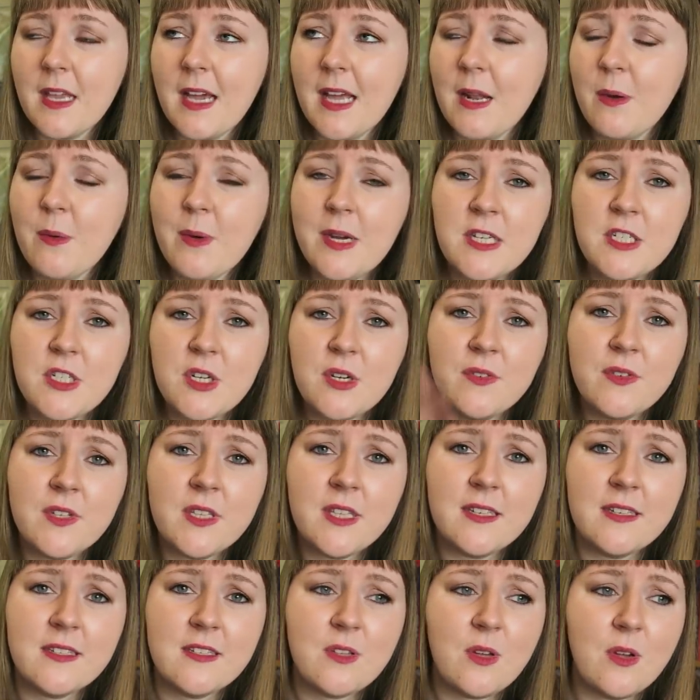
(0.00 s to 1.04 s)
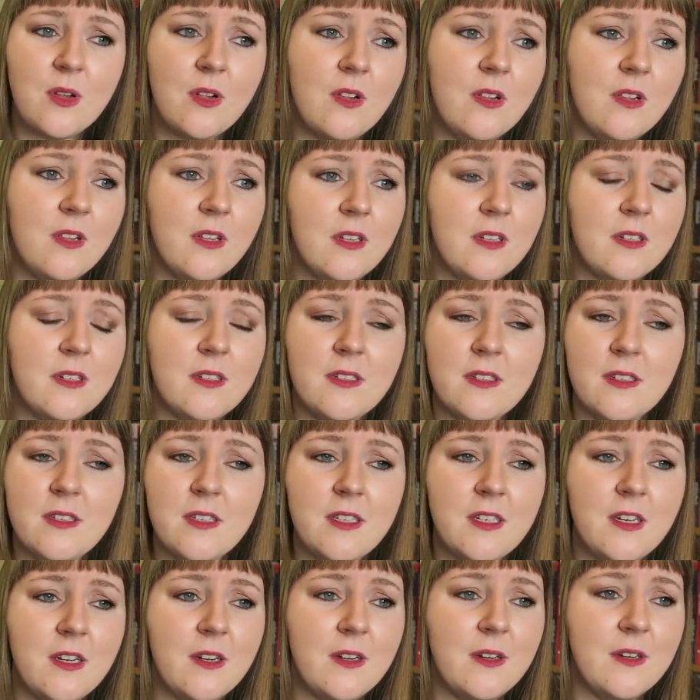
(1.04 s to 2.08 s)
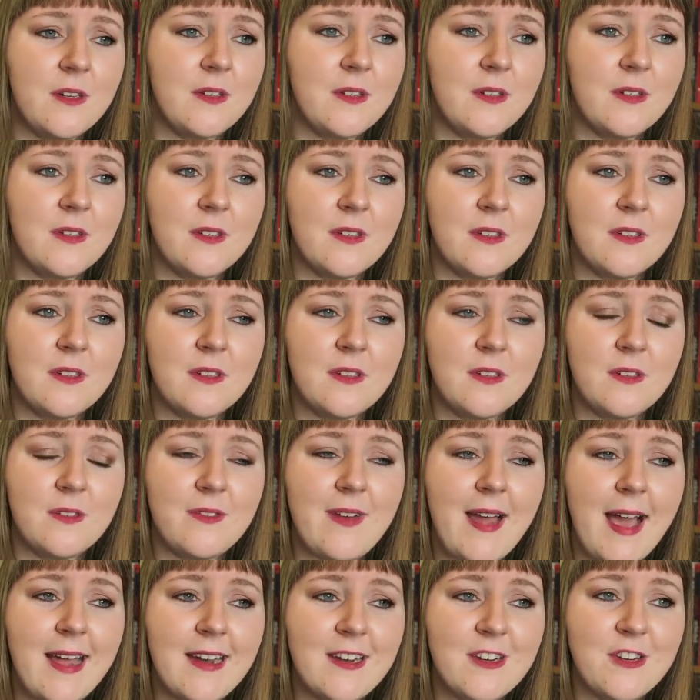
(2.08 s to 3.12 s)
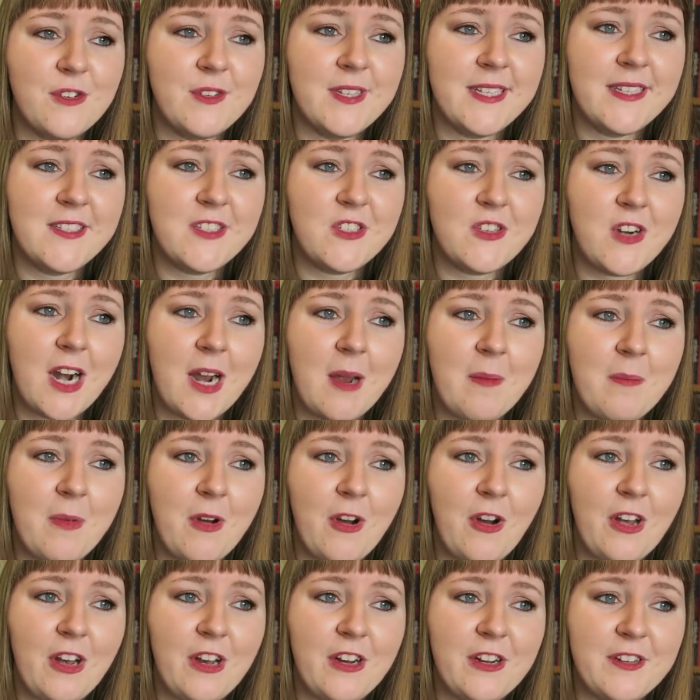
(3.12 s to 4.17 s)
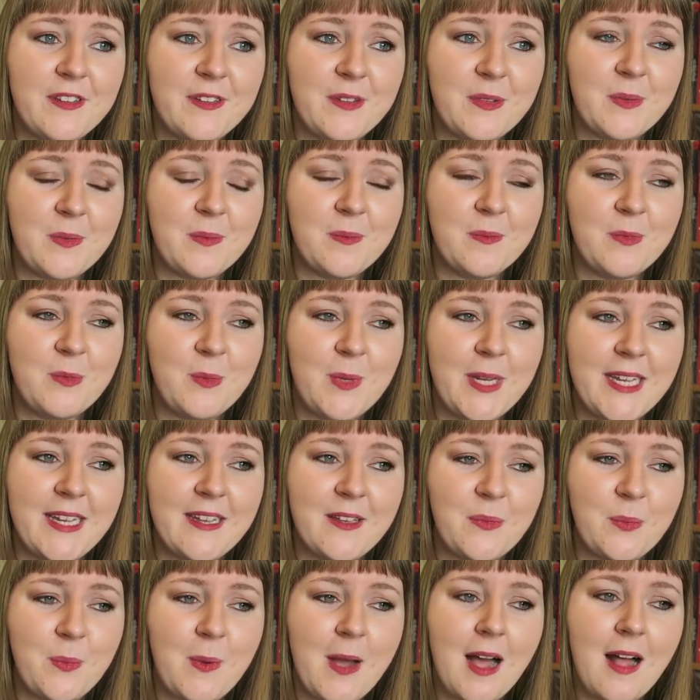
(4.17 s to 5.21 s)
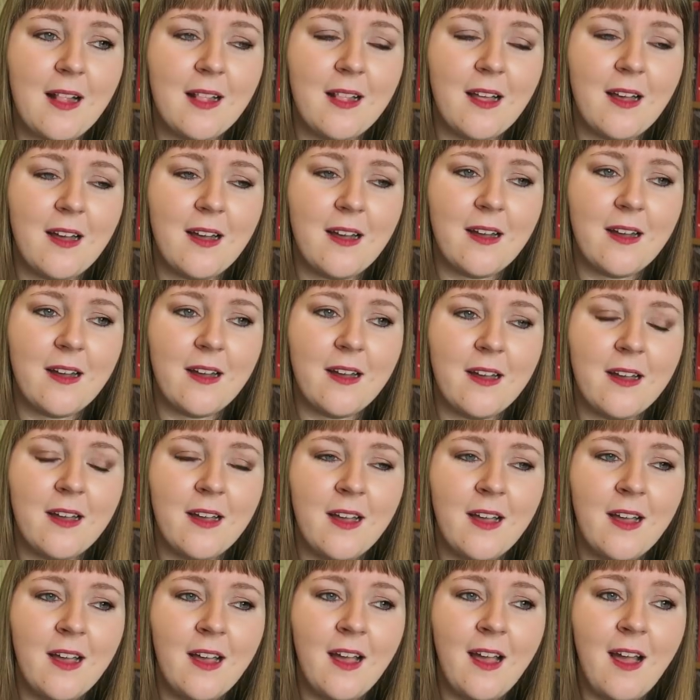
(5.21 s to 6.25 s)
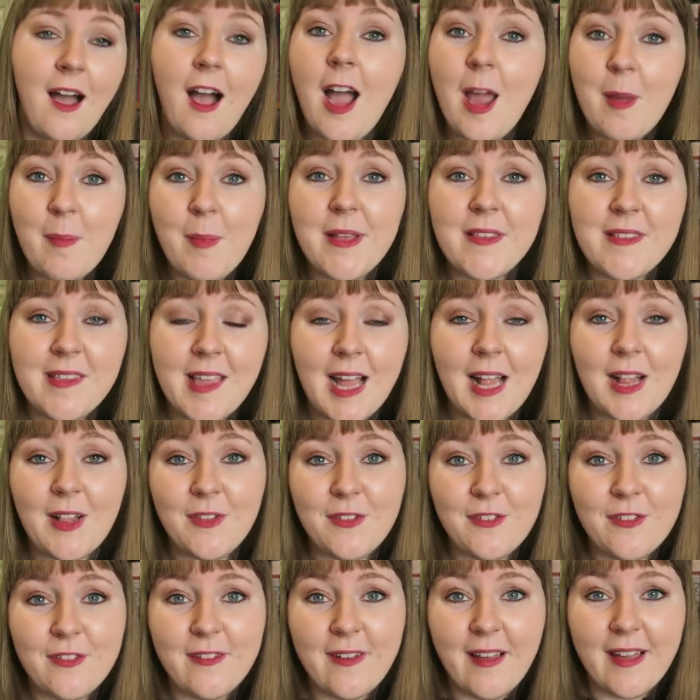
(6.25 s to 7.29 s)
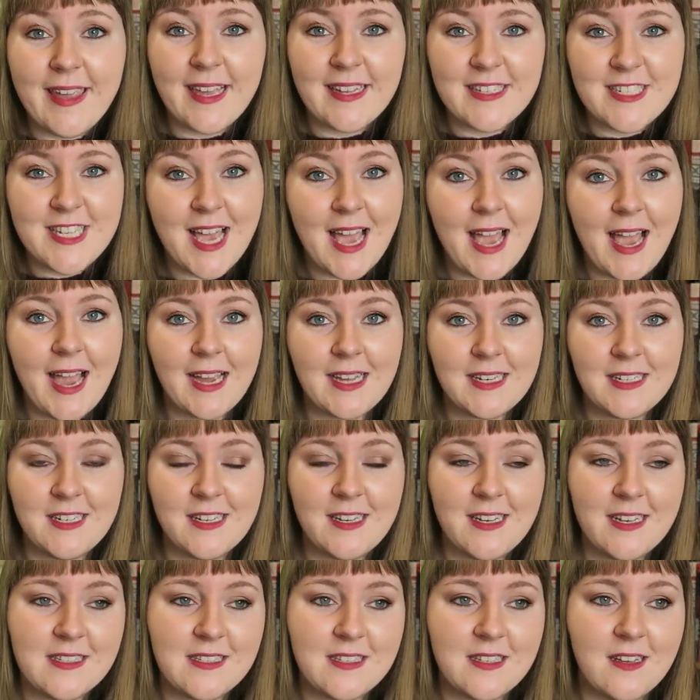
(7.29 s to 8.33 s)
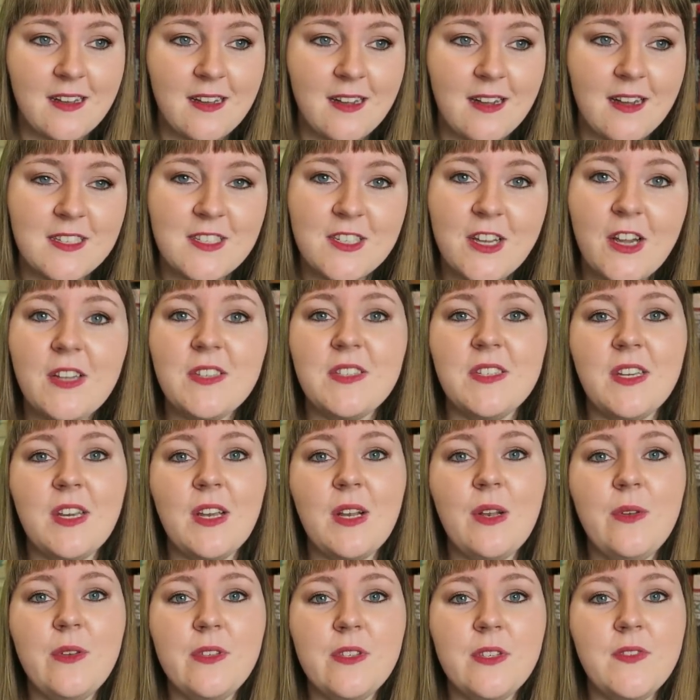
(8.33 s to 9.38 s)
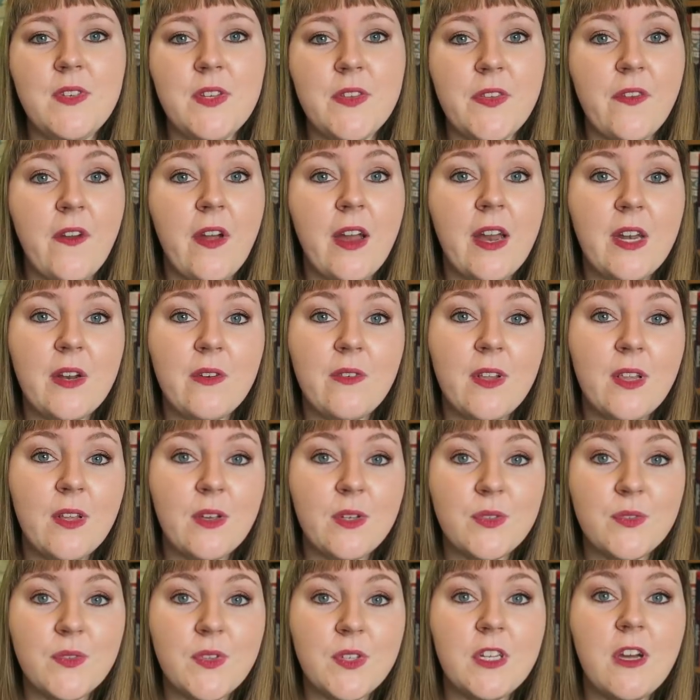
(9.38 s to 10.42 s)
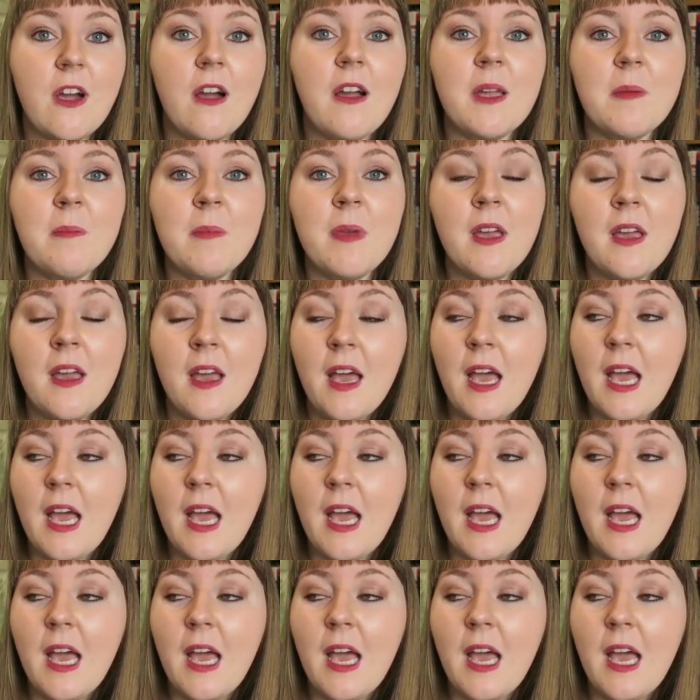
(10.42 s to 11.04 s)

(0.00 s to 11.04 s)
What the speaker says: went over this whole, you know, rant on Instagram earlier this week as well. I myself, I get tagged as a size inclusive designer a lot of the time.